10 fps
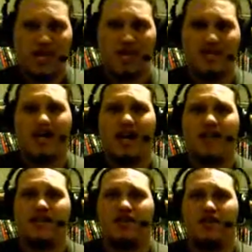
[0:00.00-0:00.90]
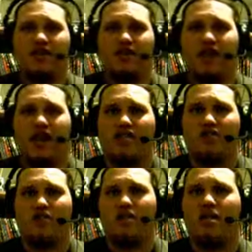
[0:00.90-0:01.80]
and ties it to your
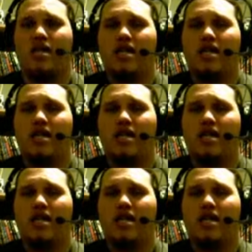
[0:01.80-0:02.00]
actual